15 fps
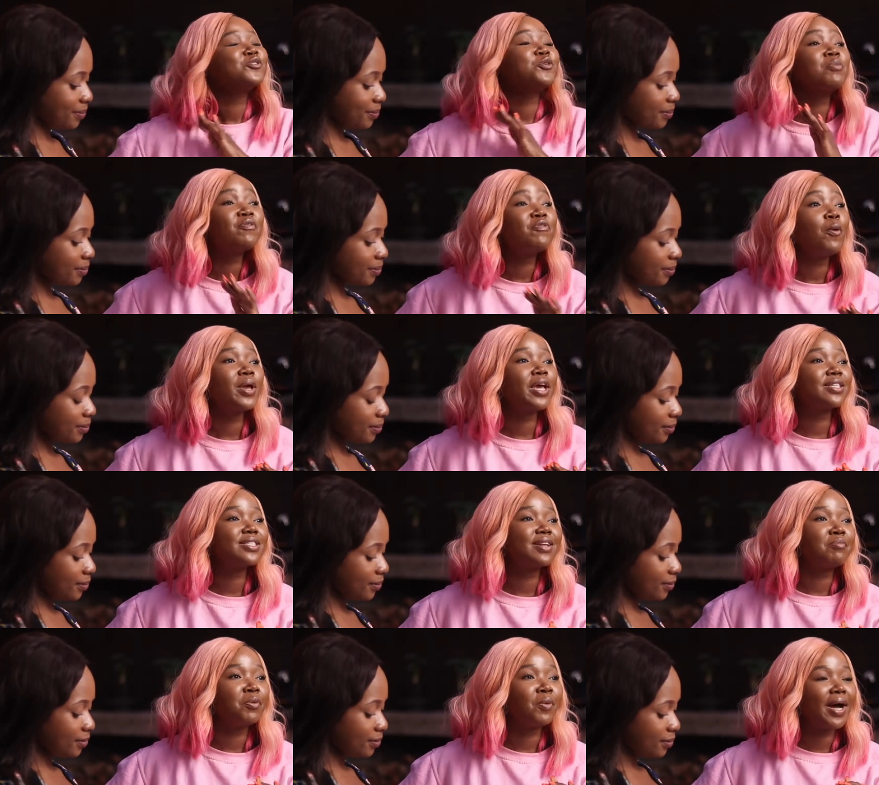Speaker 1: So before we get to
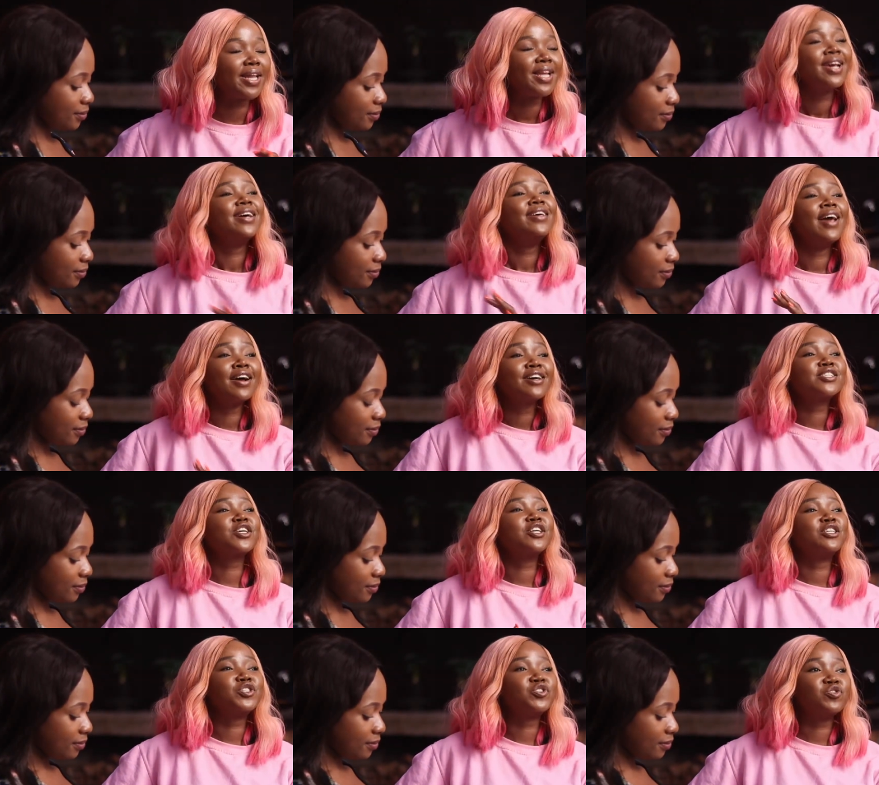number one, Yanga's
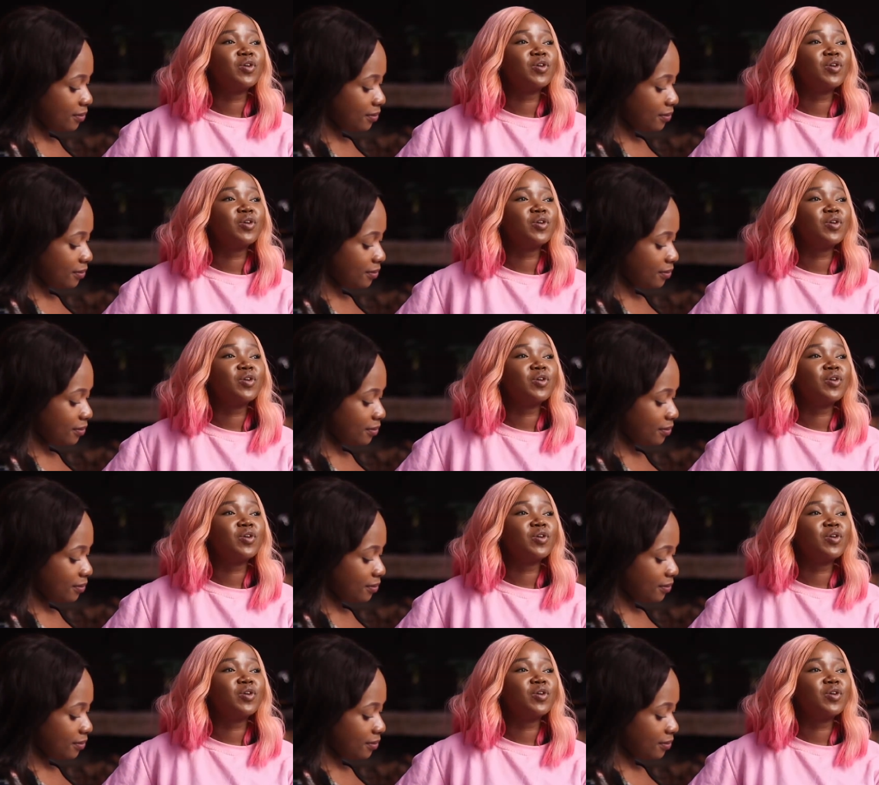gonna do